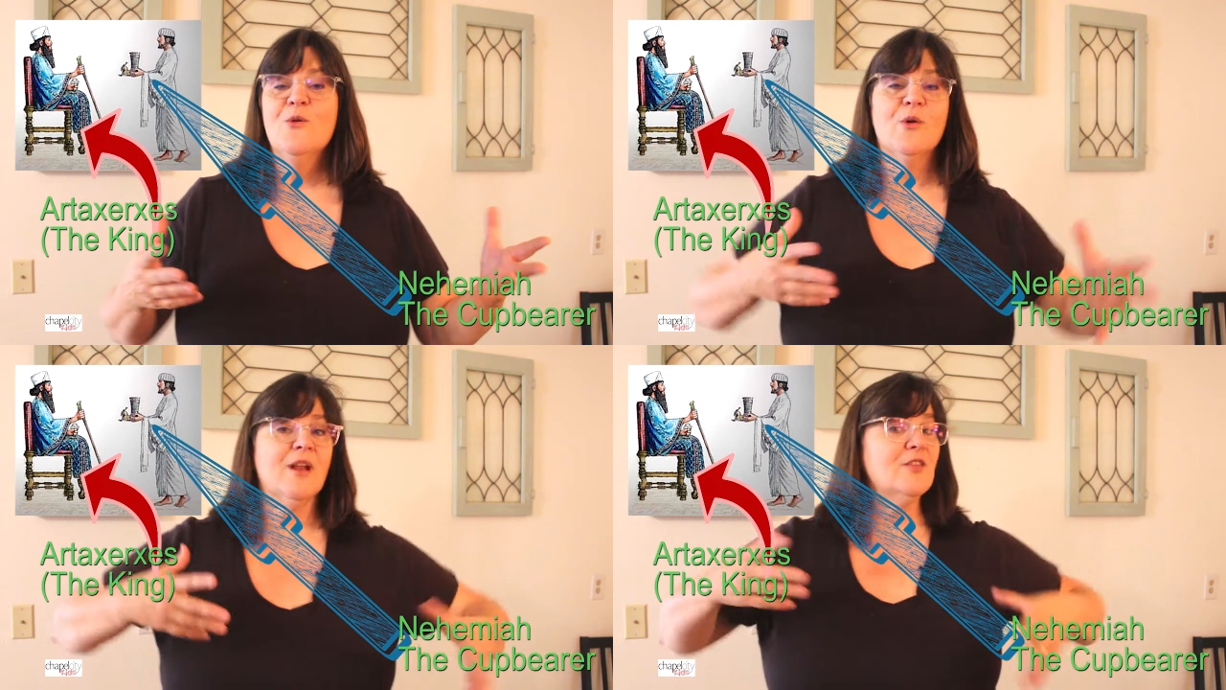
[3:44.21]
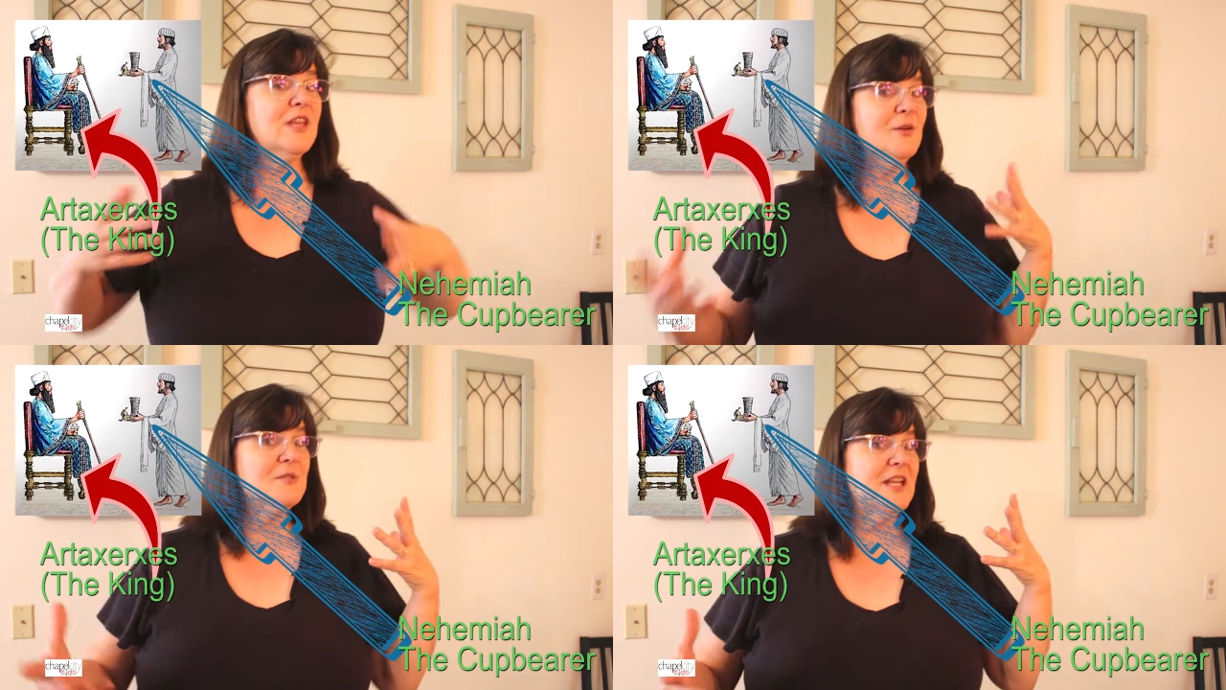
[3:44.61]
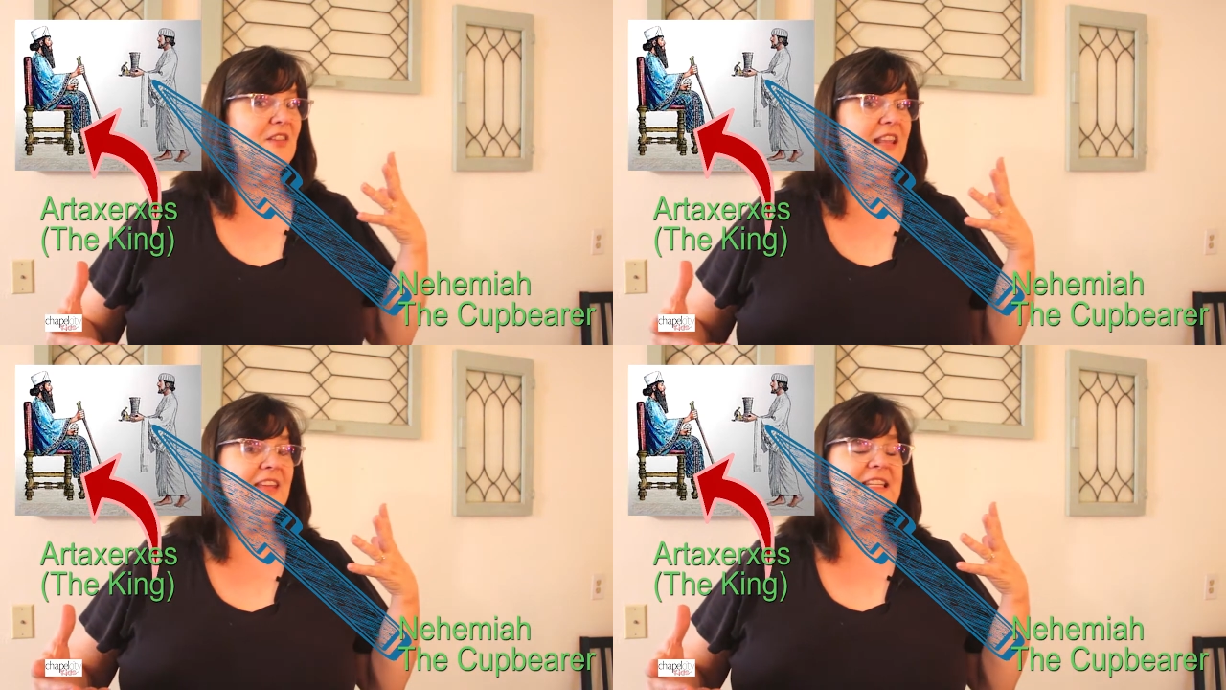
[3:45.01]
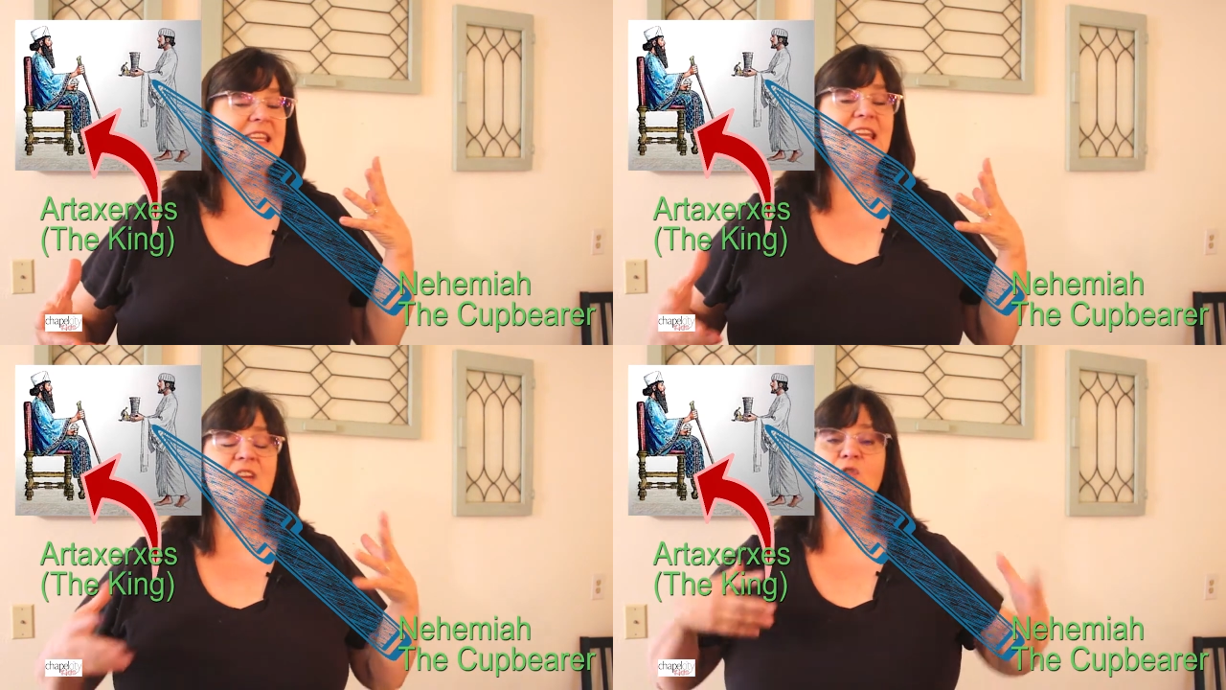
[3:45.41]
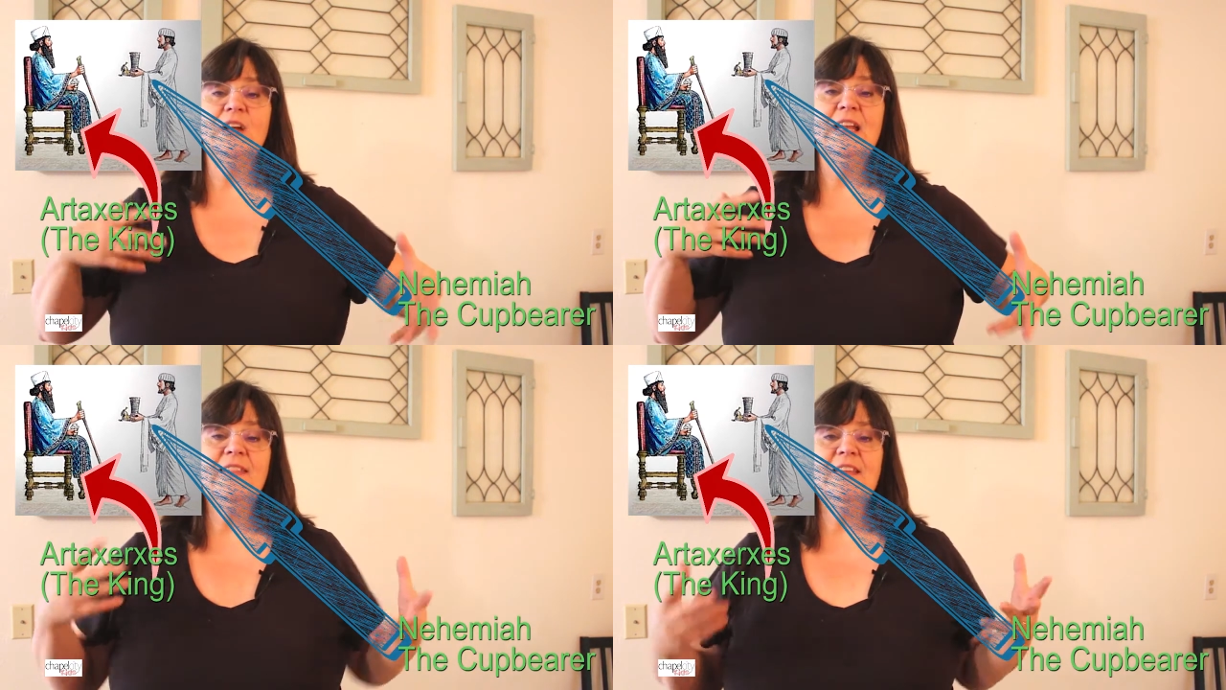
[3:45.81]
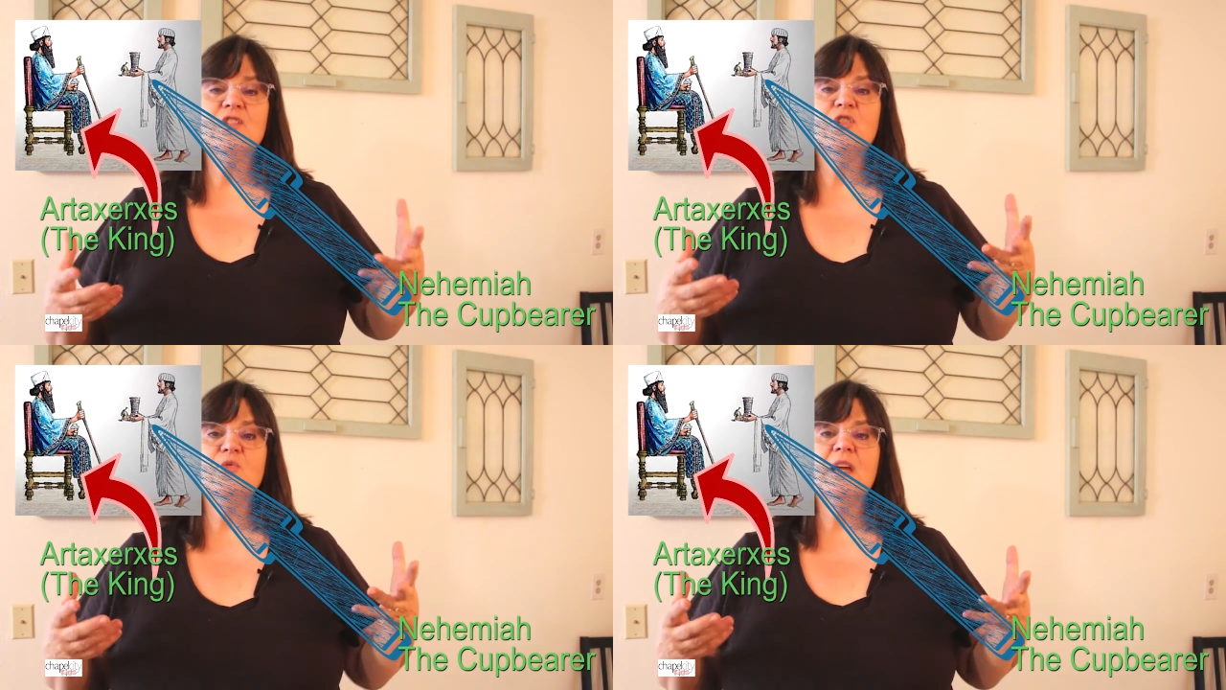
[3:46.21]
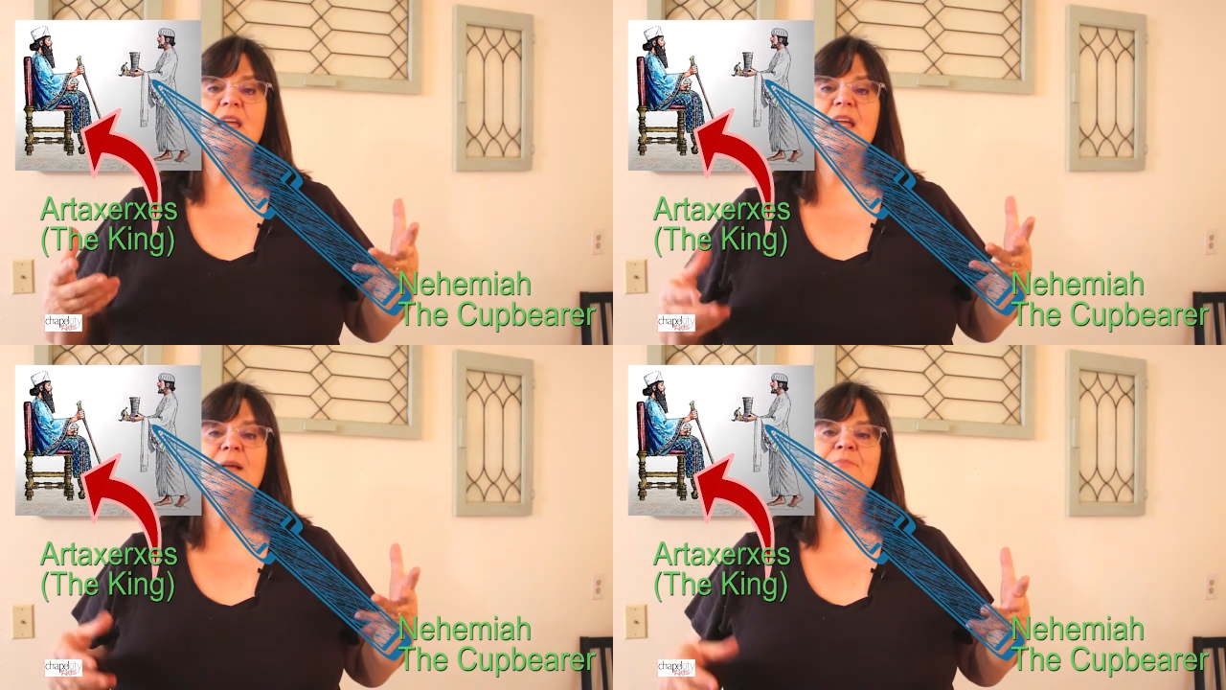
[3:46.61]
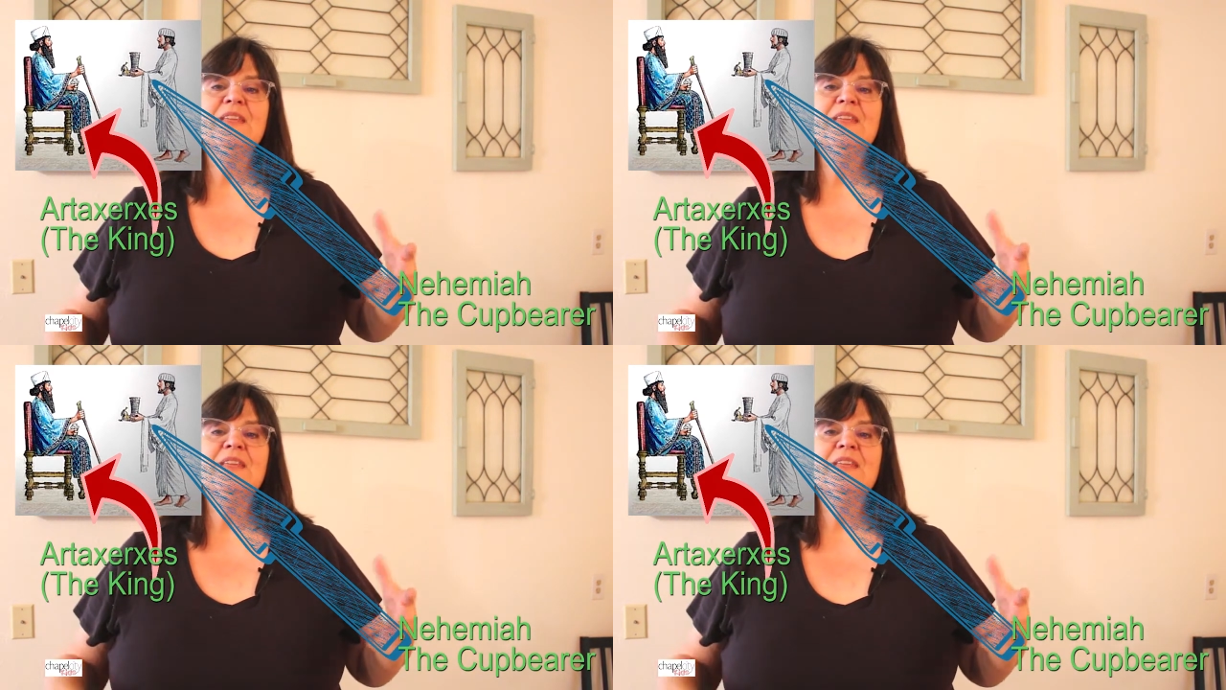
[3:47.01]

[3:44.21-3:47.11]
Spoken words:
Whenever the king was going to have anything to eat or anything to drink,